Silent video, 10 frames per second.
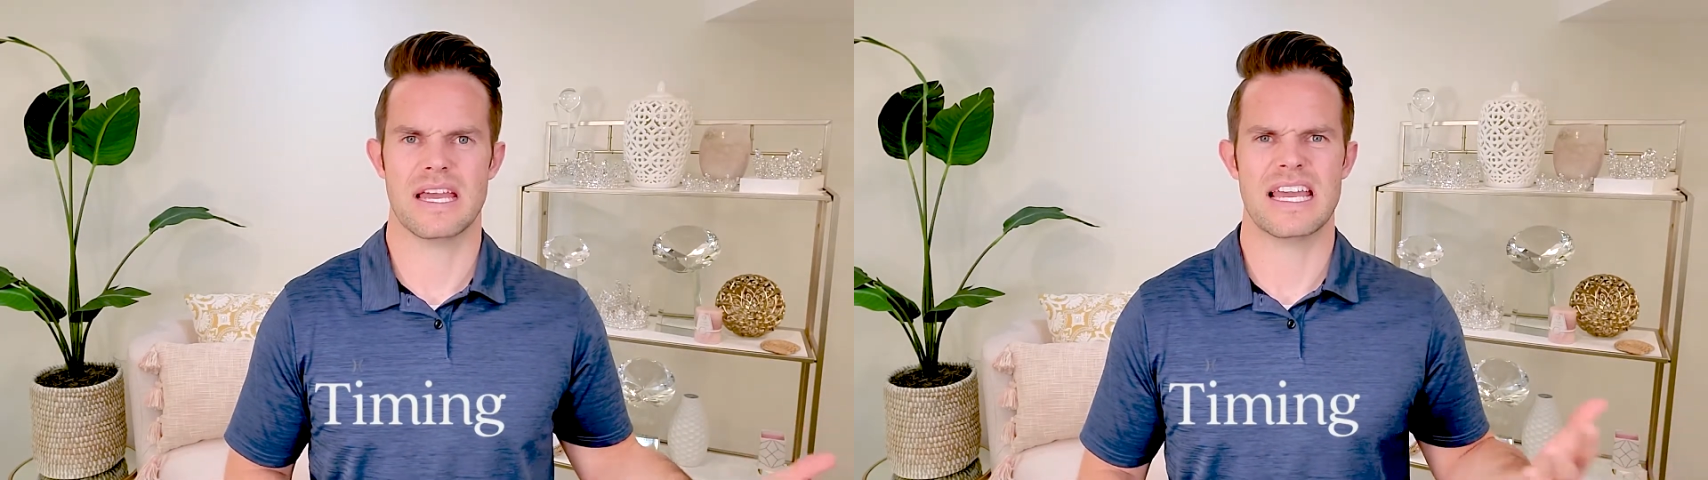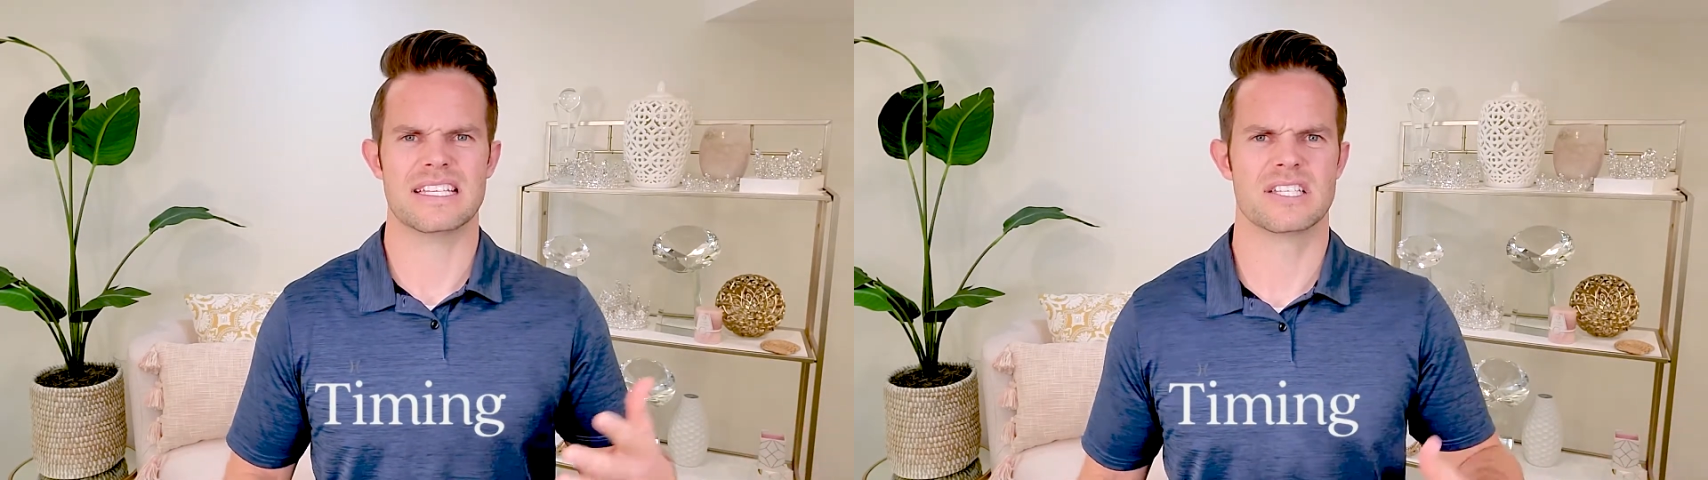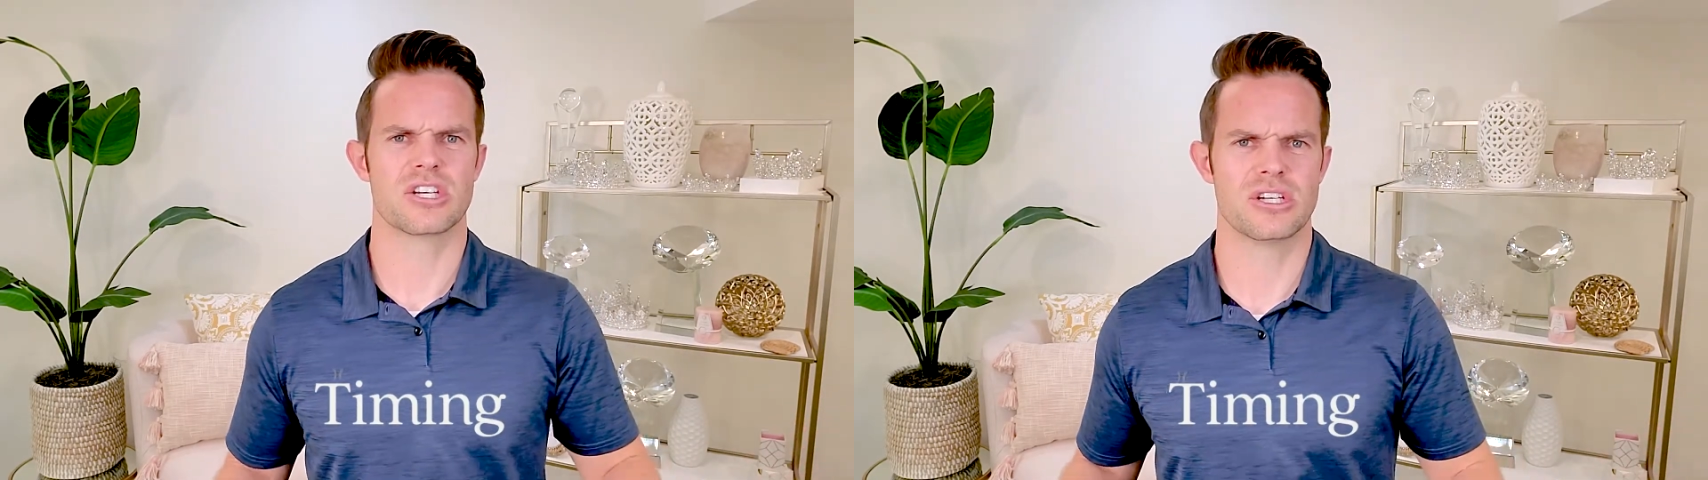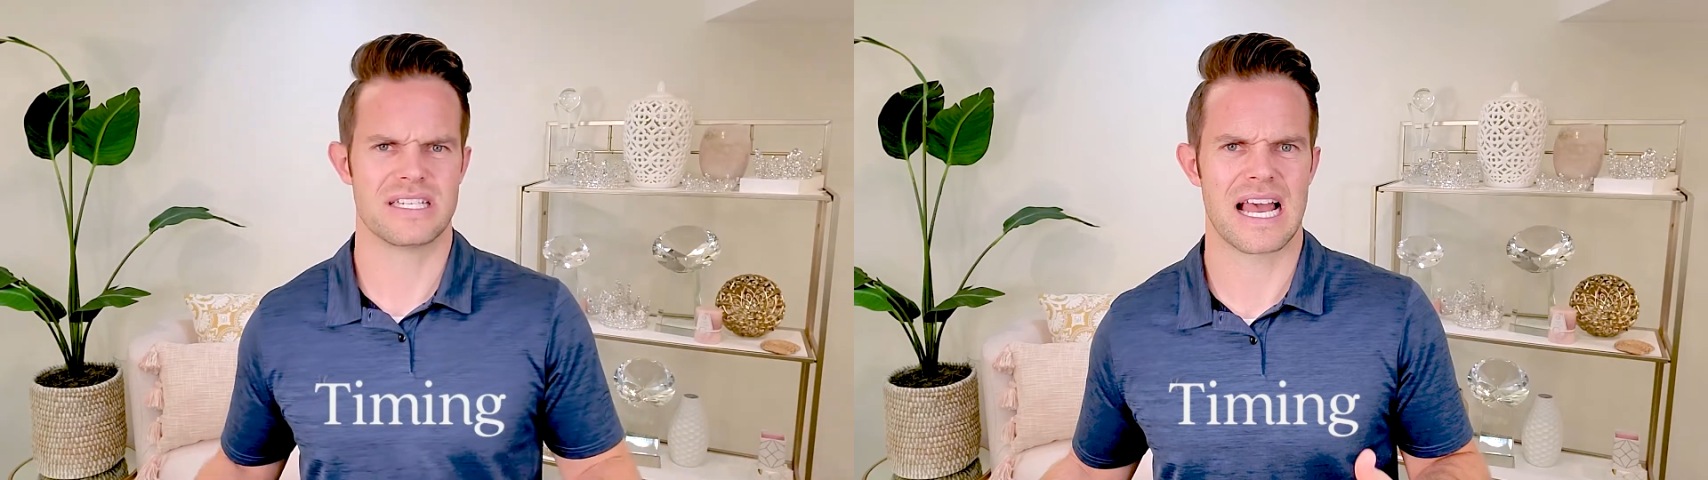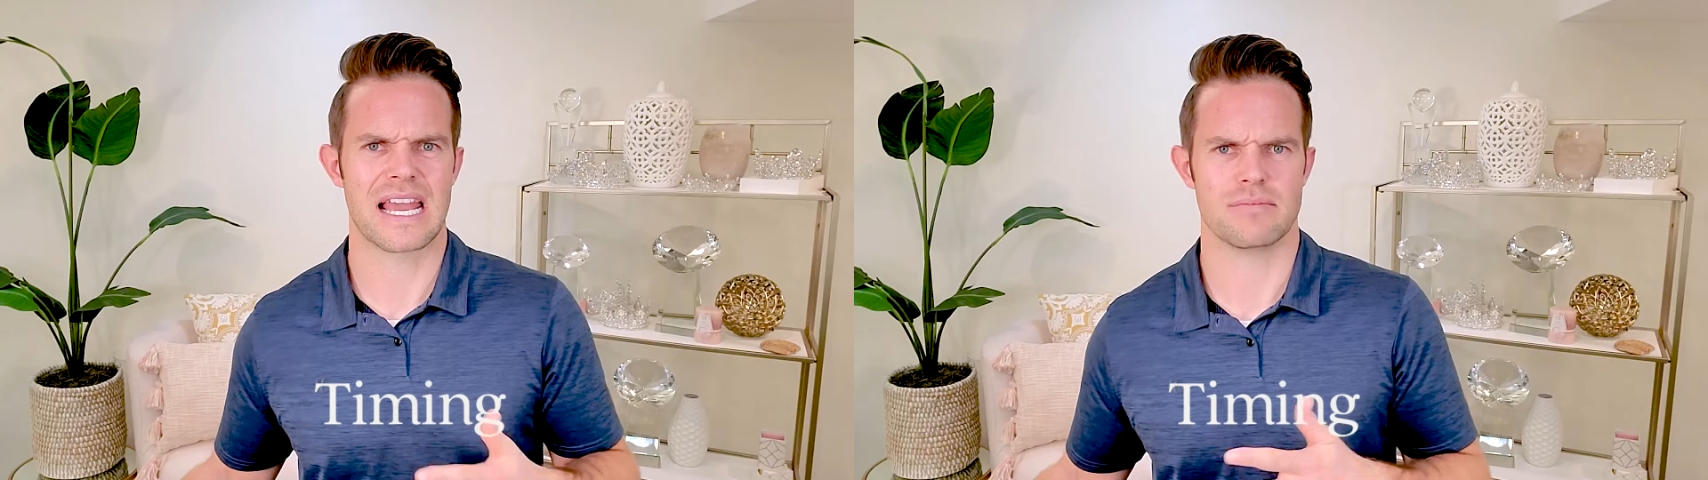Is this a good
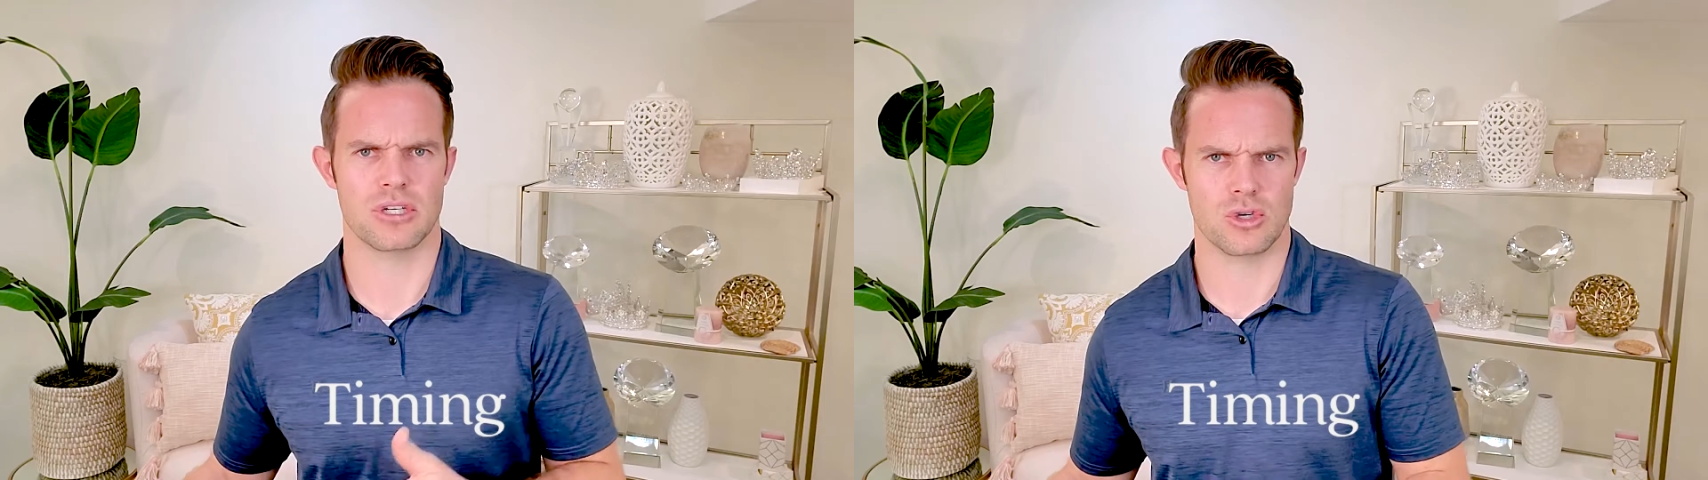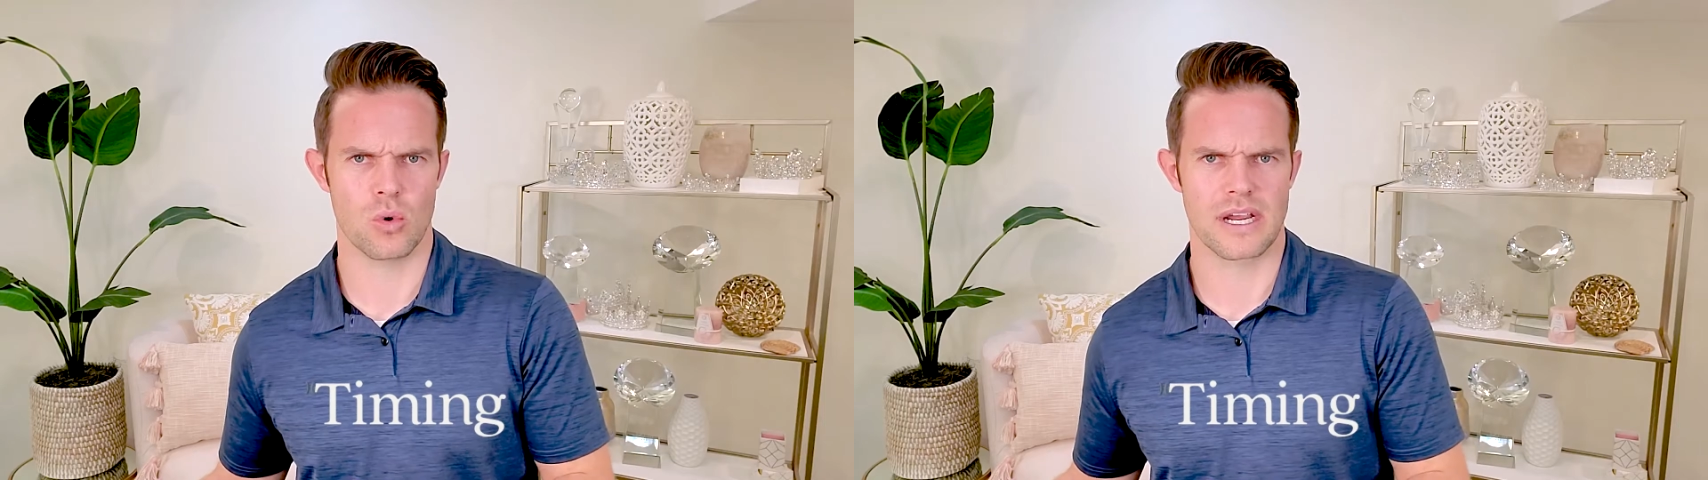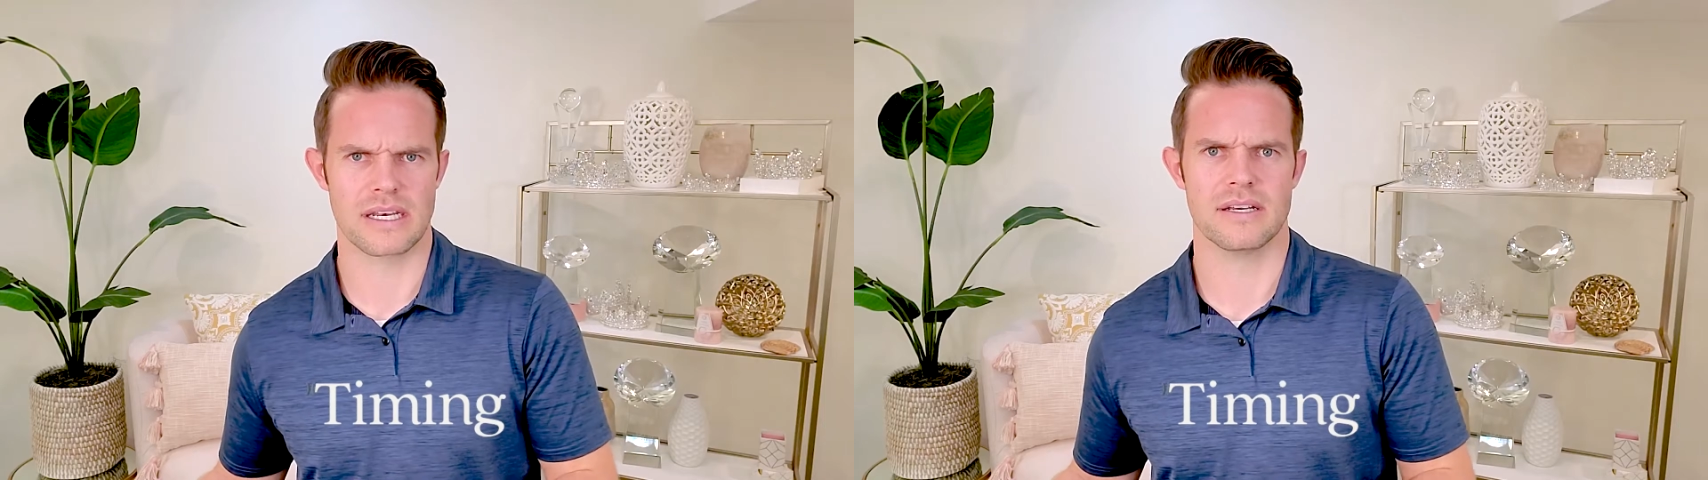time to join